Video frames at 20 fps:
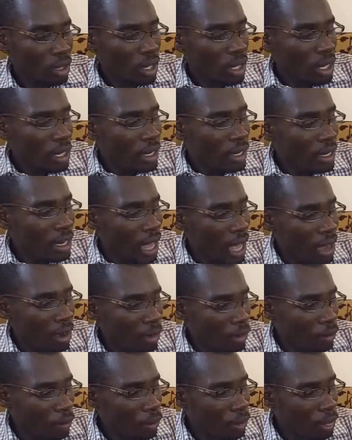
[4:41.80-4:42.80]
Now,
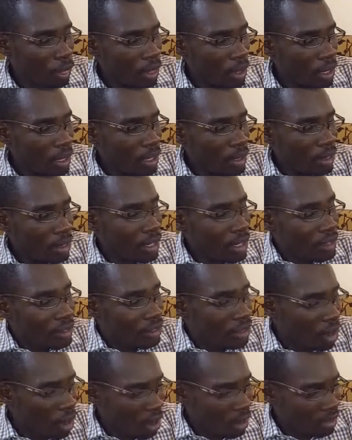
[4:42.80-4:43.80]
these
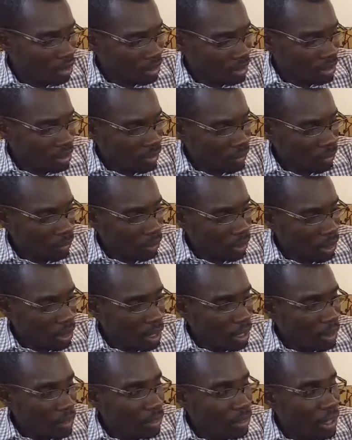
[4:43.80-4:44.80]
rods,
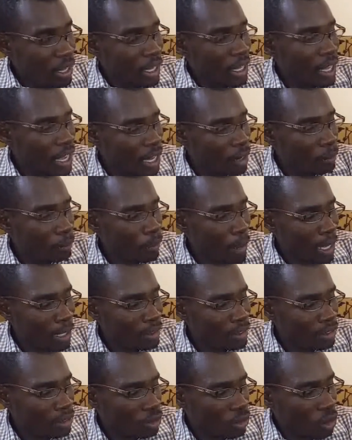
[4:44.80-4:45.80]
they help us
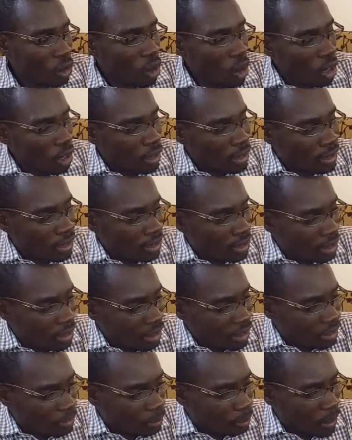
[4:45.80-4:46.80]
to hold these
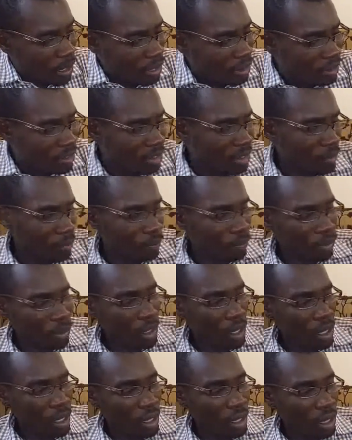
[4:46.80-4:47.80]
bits,
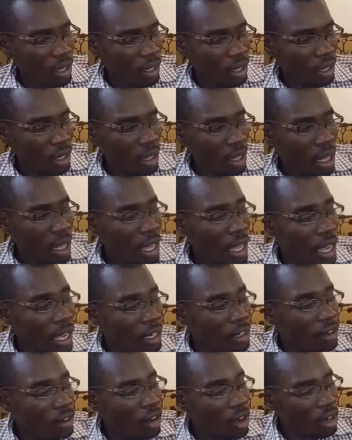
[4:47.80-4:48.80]
and
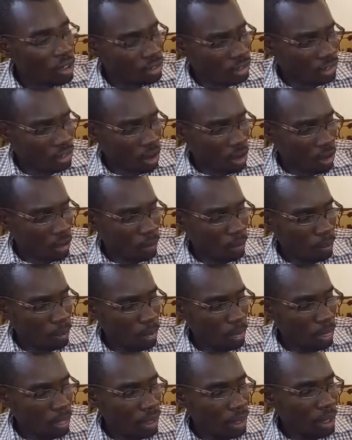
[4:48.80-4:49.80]
also
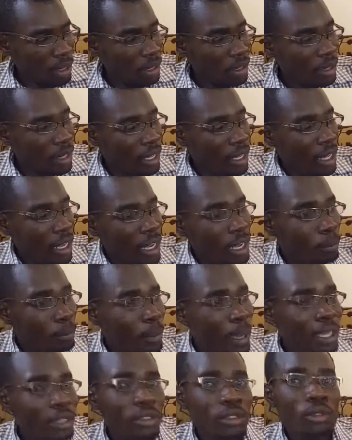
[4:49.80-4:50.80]
they help
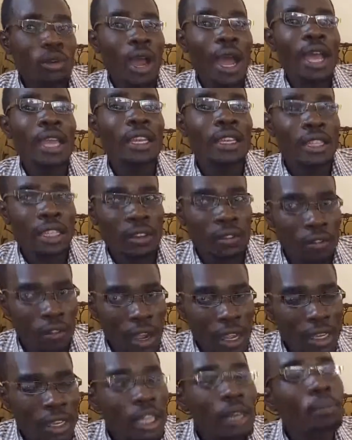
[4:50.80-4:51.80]
us to identify
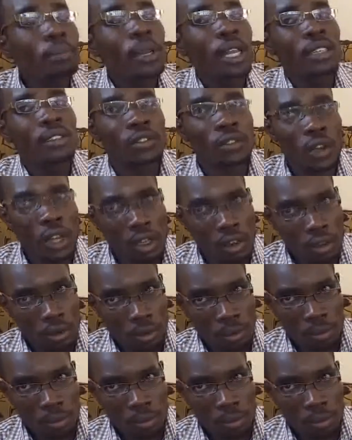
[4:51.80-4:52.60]
the place value.